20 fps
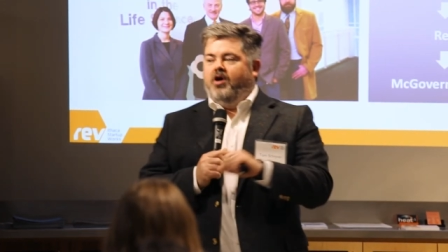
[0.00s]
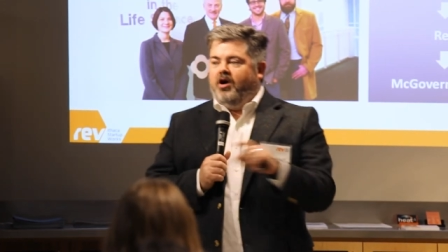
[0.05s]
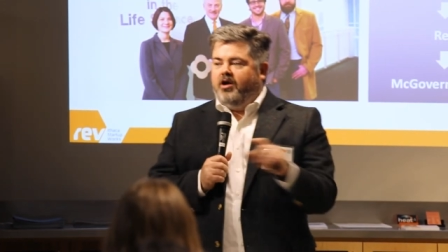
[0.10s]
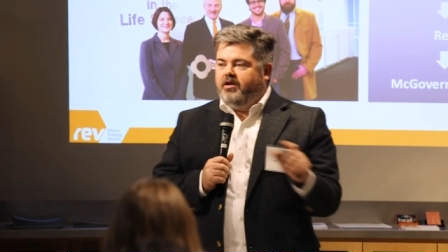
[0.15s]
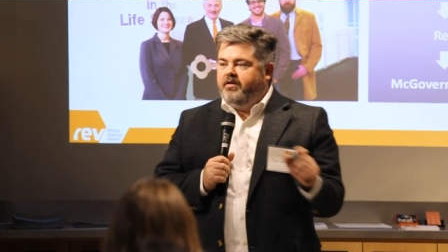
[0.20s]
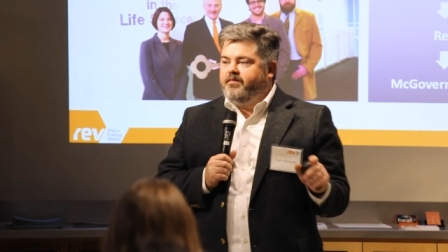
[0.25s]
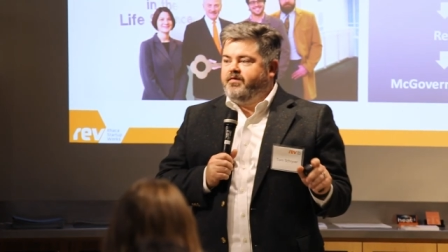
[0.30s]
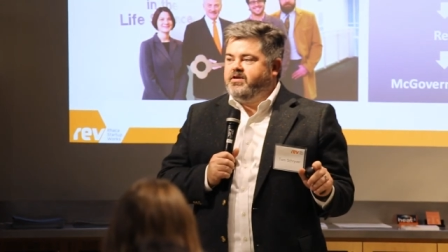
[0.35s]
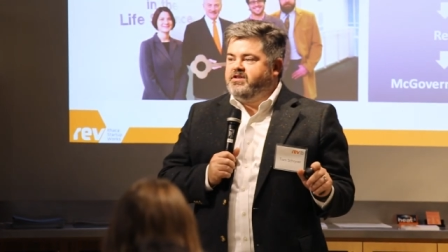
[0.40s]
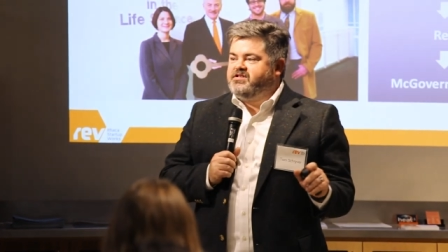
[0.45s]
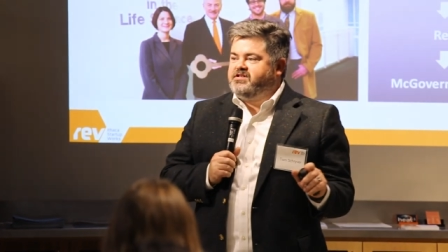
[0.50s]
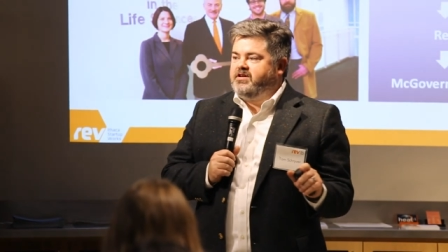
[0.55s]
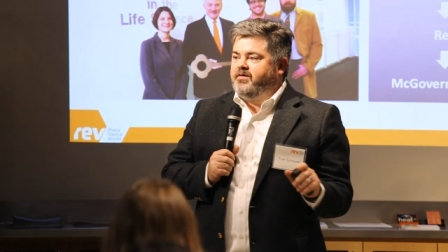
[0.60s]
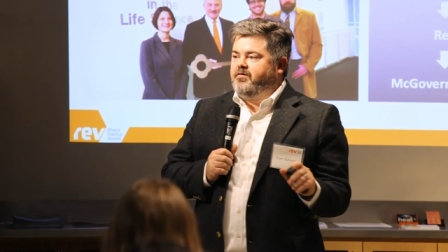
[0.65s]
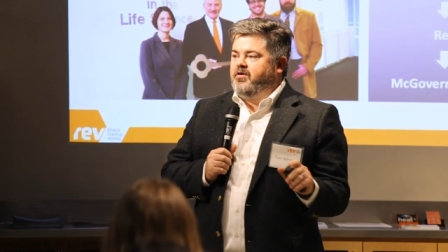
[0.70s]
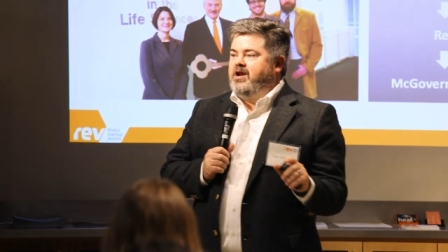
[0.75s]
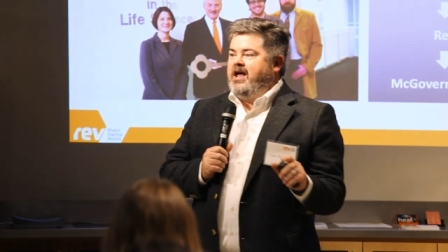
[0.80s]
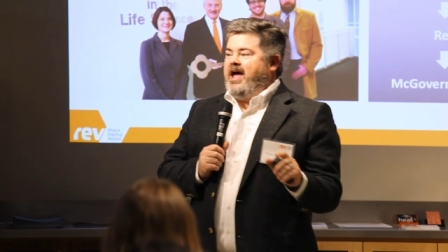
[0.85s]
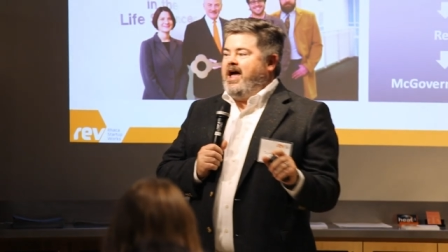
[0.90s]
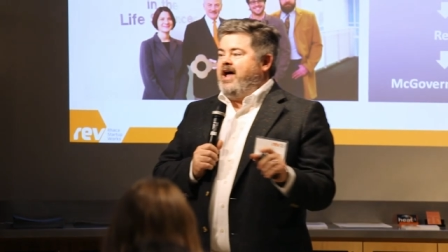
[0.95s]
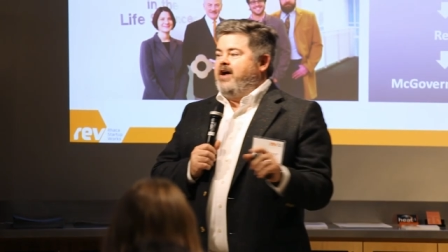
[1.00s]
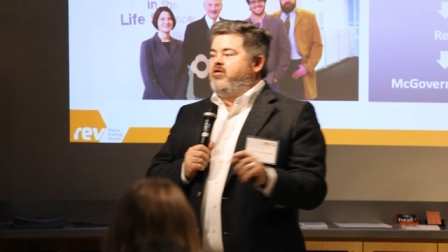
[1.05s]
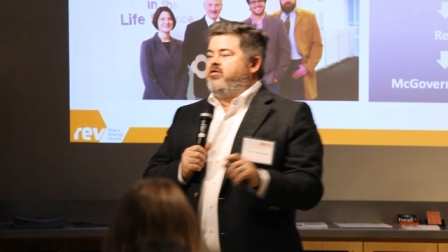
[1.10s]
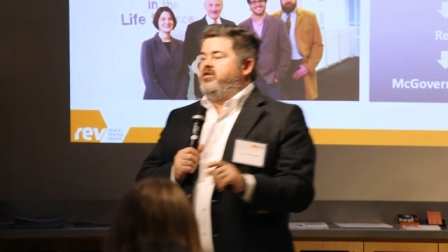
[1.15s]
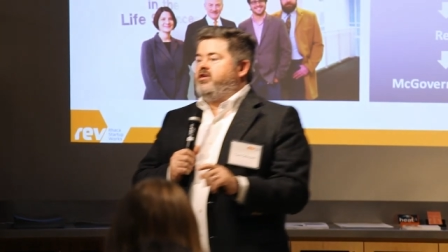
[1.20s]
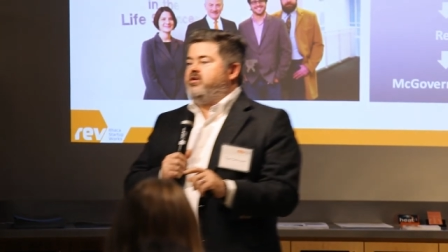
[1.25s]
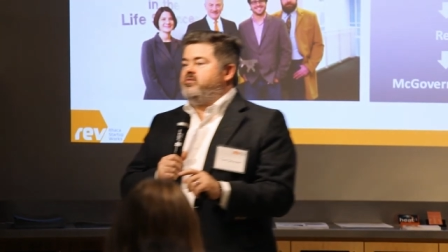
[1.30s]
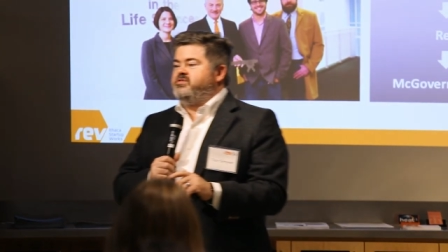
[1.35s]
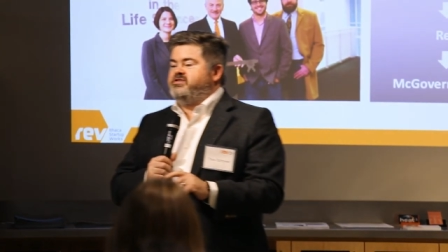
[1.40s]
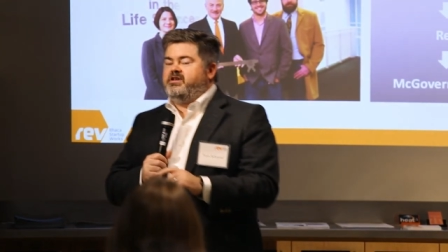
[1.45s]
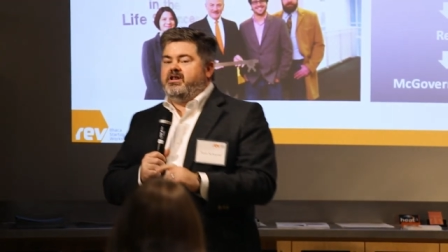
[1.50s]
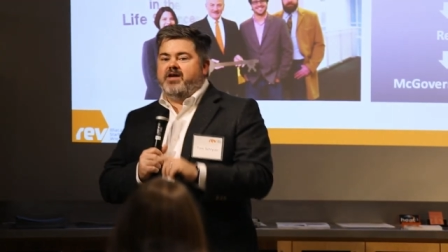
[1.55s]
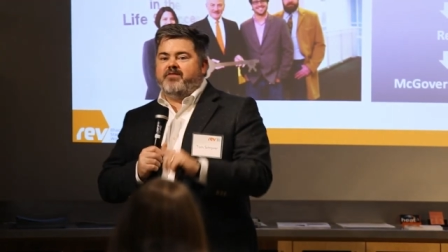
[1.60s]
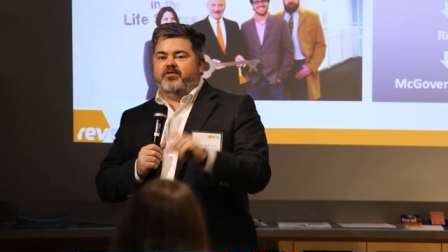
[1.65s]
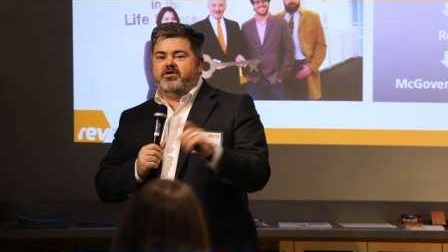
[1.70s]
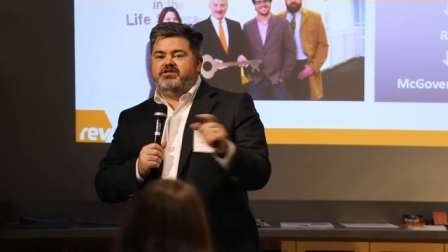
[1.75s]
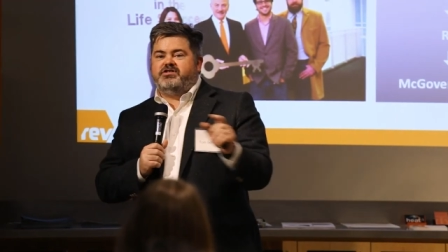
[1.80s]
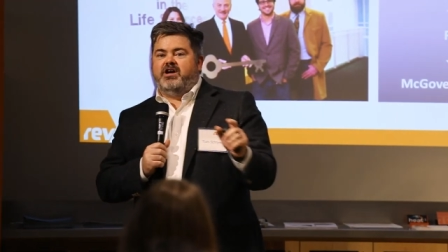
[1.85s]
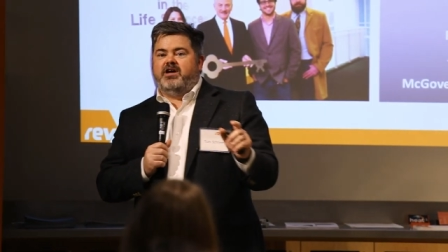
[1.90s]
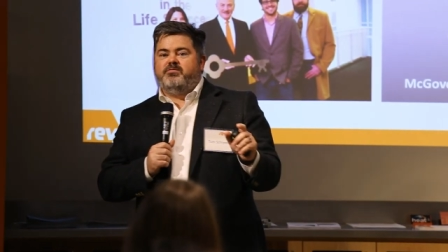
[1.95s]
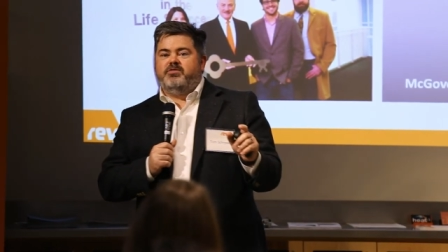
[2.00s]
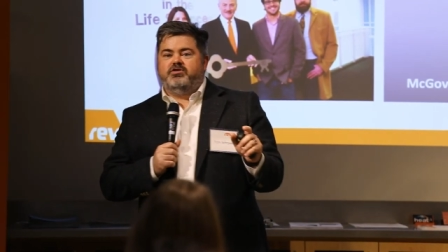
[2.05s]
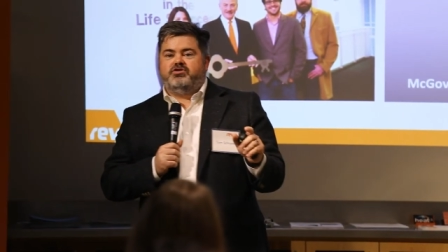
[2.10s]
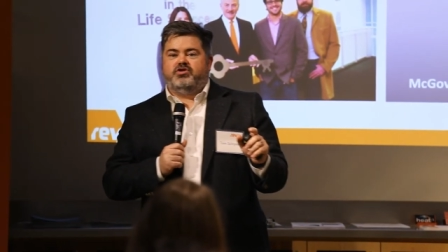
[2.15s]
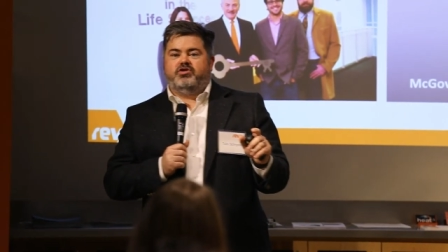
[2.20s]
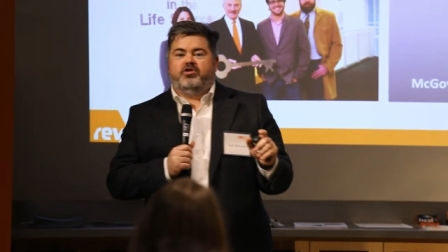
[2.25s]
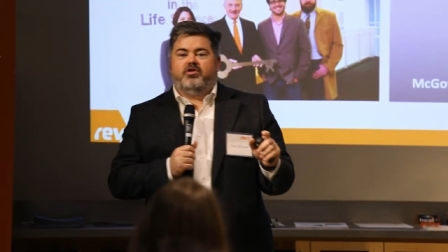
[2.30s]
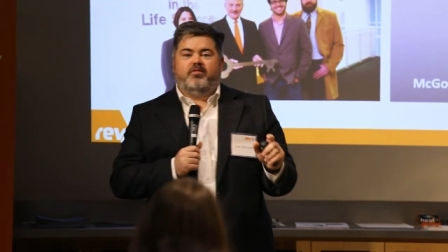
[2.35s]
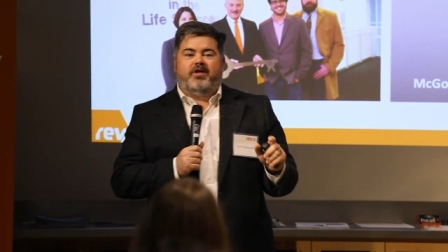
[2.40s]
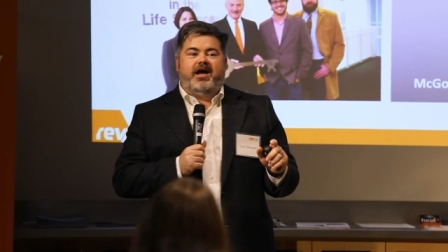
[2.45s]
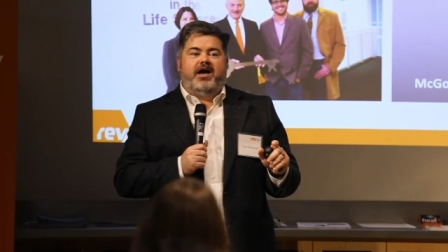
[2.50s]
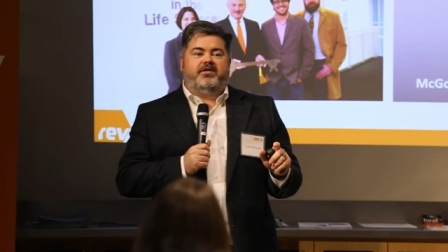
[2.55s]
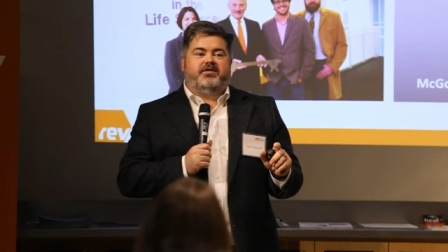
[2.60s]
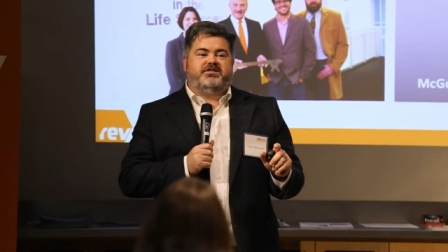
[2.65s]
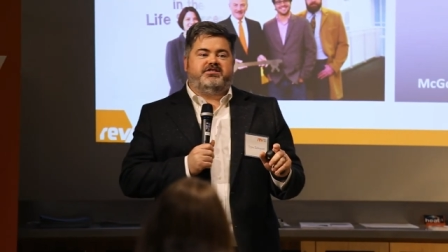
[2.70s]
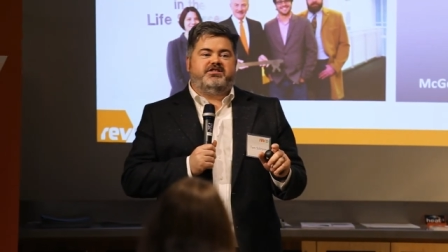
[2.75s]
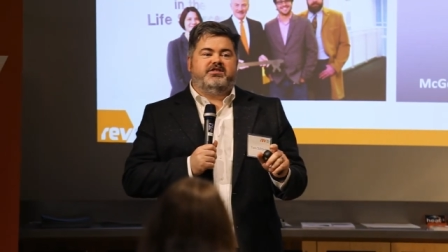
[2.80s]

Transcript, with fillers: all of these different acronyms. And every time you turn around, it